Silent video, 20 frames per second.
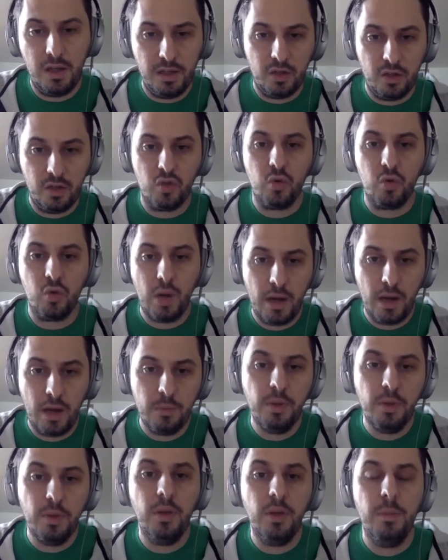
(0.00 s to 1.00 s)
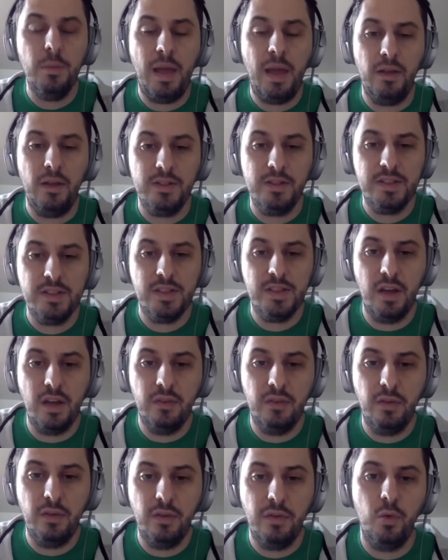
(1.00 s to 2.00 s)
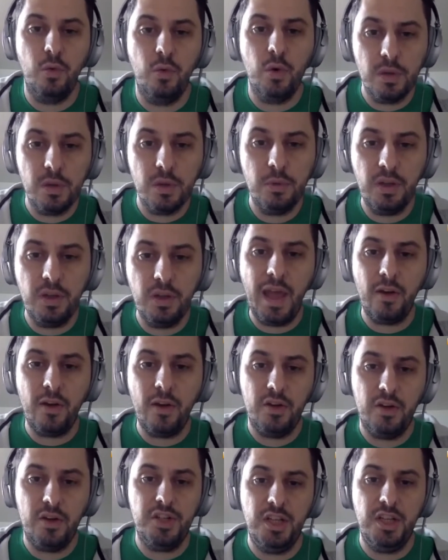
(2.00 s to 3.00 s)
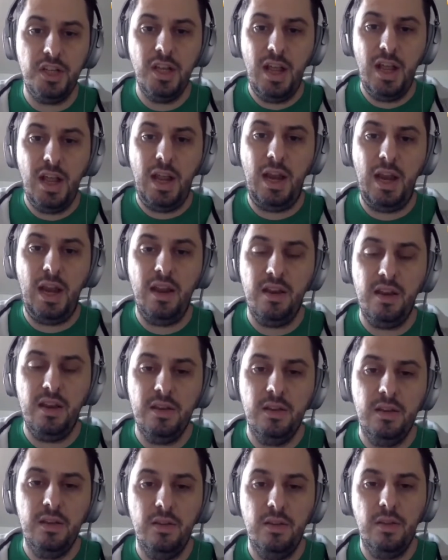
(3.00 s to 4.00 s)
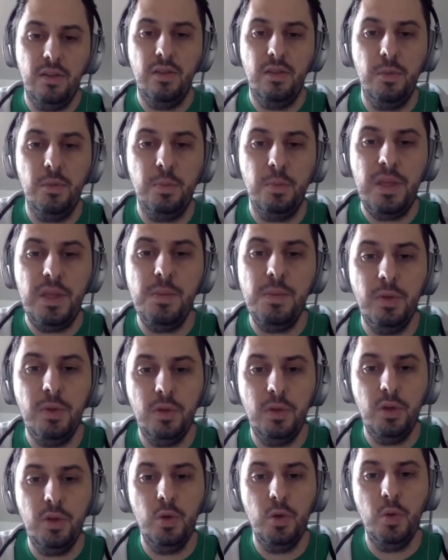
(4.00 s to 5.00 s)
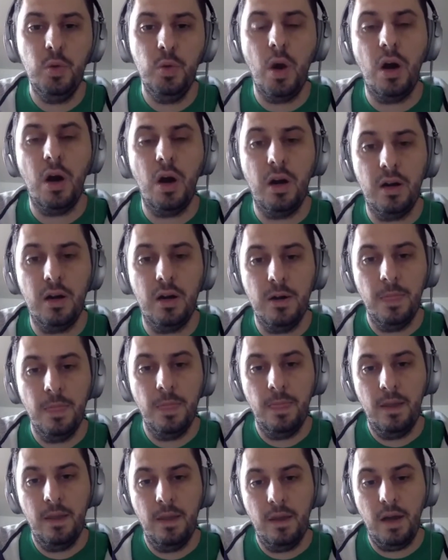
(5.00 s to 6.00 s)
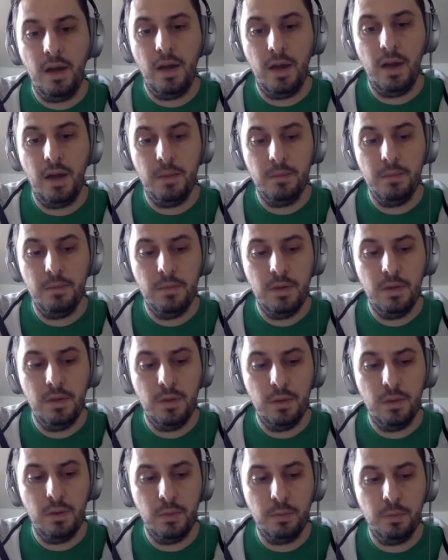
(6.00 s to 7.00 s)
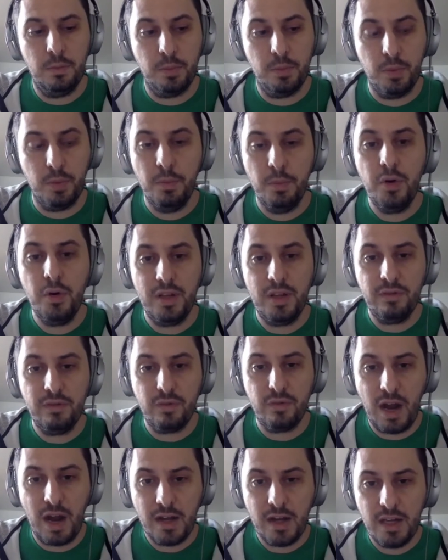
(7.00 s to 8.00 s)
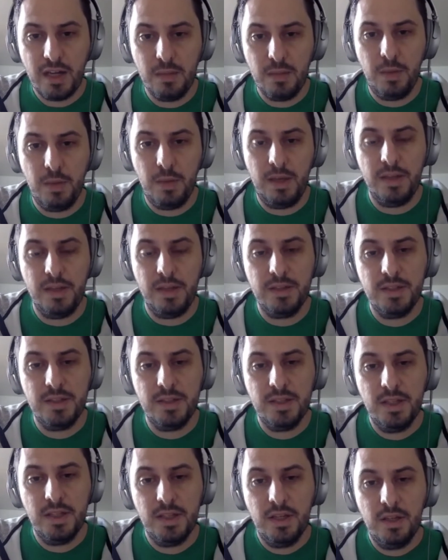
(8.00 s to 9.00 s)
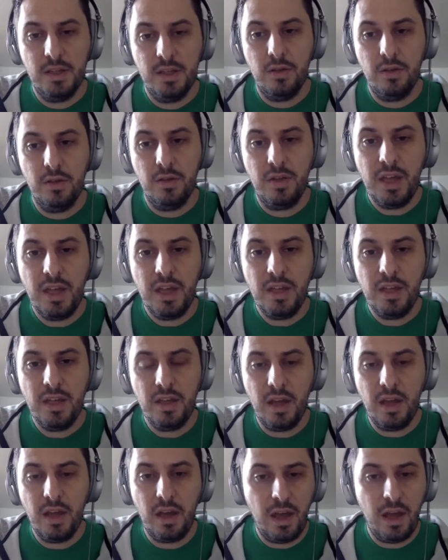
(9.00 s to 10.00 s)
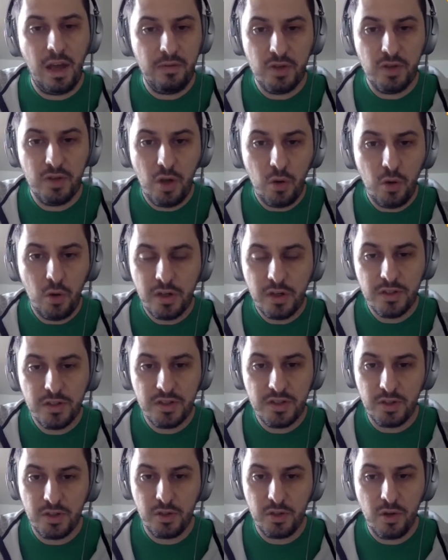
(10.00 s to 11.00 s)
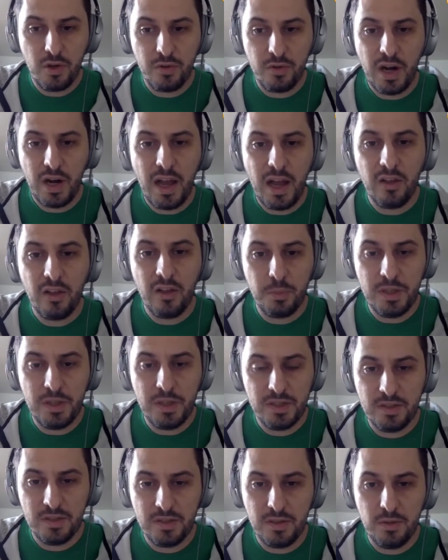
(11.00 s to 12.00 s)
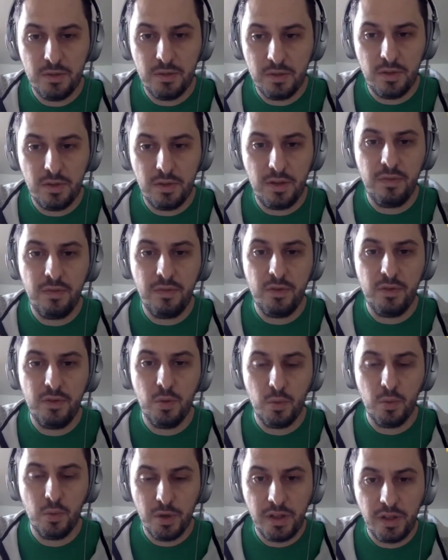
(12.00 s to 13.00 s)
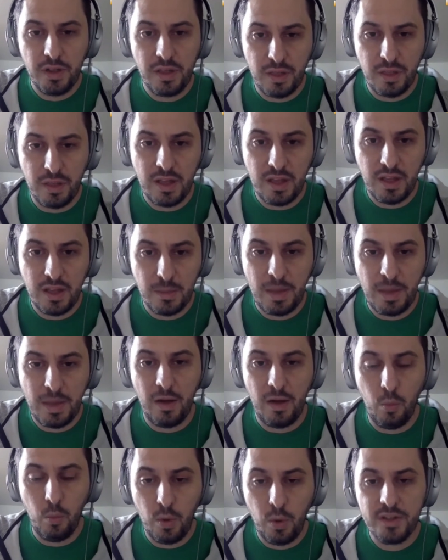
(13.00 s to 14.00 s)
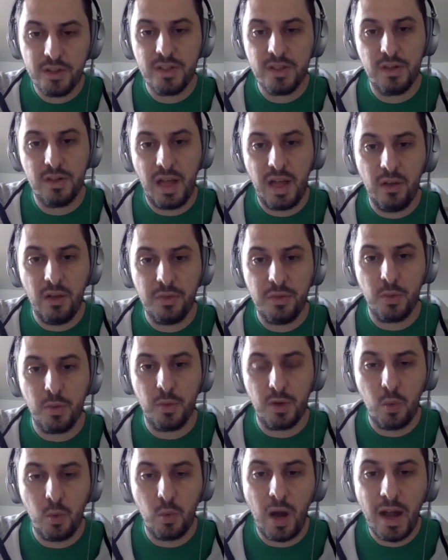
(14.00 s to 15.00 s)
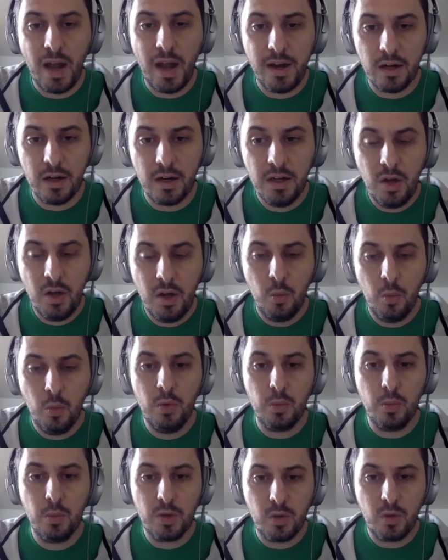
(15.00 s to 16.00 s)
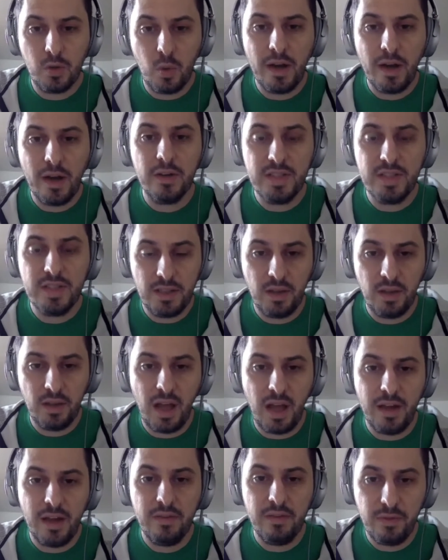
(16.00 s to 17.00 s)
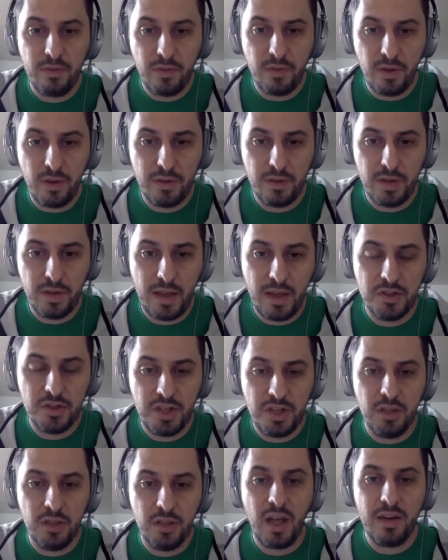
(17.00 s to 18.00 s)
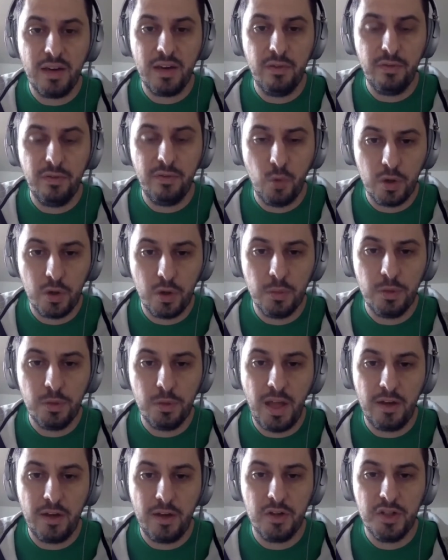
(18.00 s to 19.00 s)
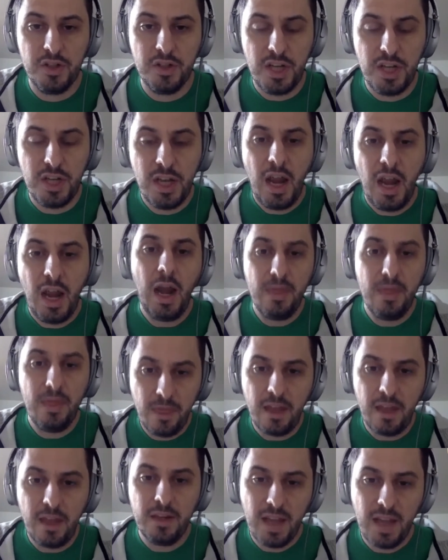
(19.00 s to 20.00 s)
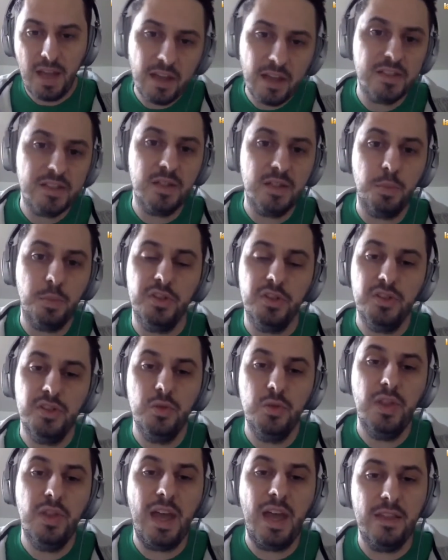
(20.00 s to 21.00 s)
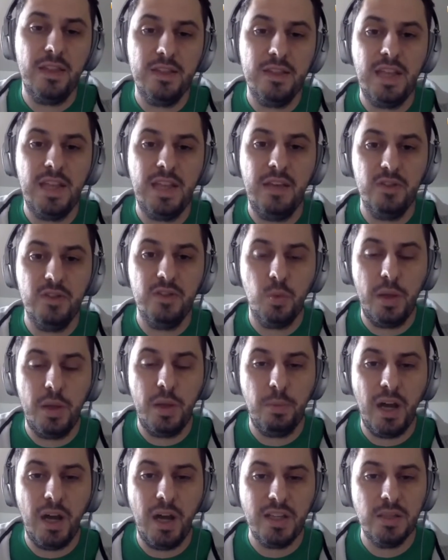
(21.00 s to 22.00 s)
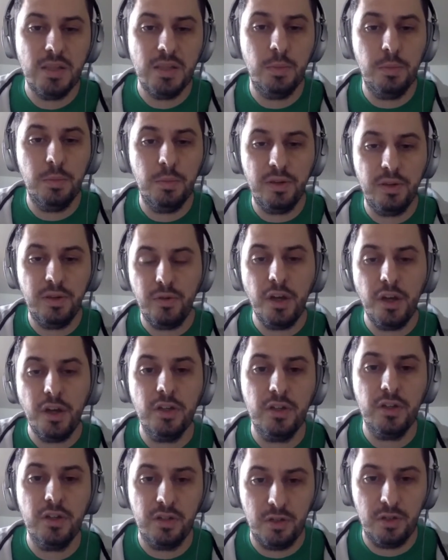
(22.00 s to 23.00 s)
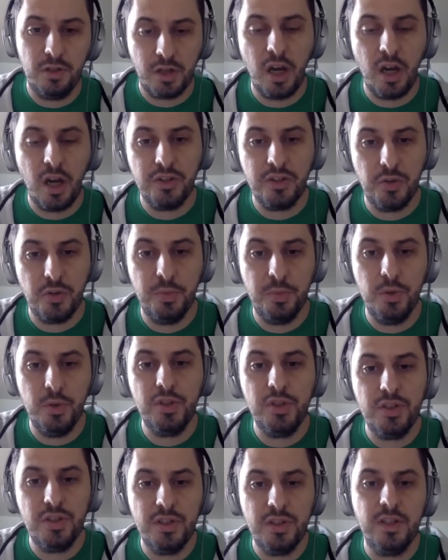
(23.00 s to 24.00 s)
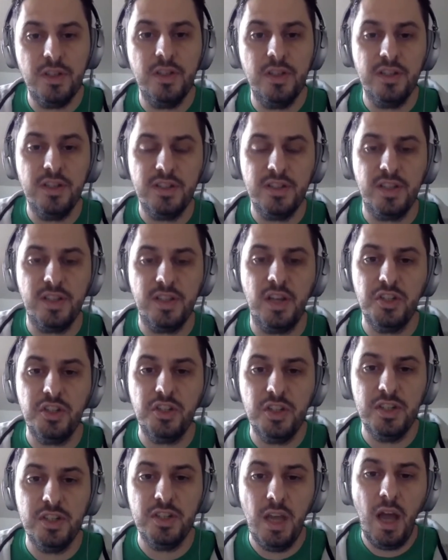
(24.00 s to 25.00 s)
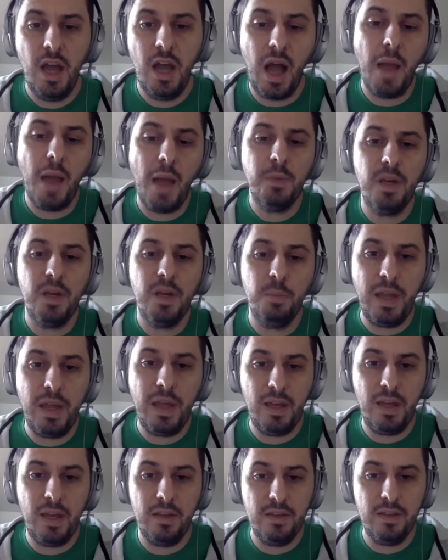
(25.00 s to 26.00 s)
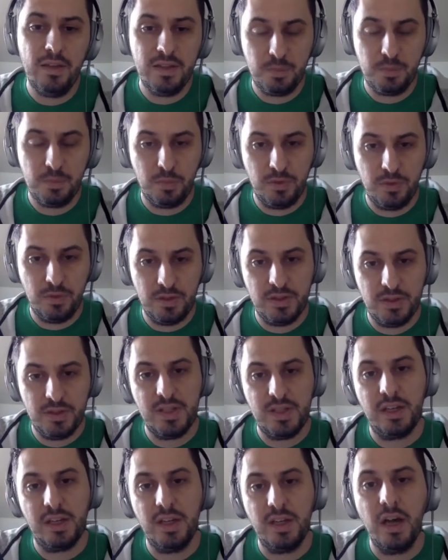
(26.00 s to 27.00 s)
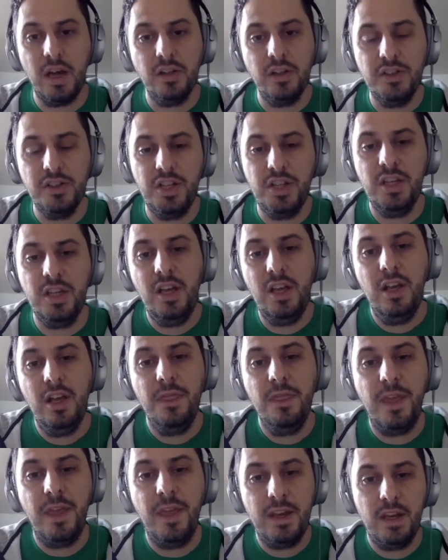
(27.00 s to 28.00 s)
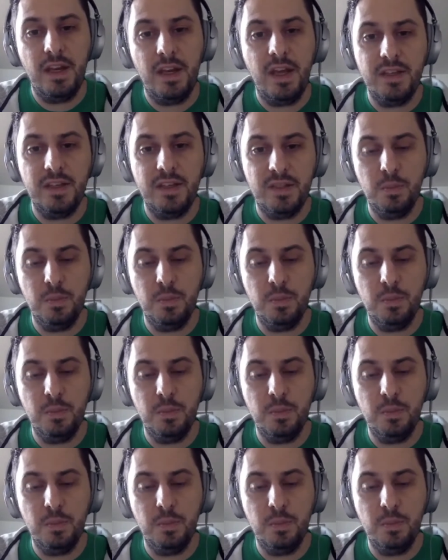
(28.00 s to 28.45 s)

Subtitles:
incredible amounts of affordable energy. And the people who are promoting fracking bans, they have no concern over health, because if you were really thinking about what does health require, well, it requires a lot of energy, a lot of affordable energy, and then yes, to pursue that in the safest way possible. But if all your contribution to the discussion is I'm going to ban this technology that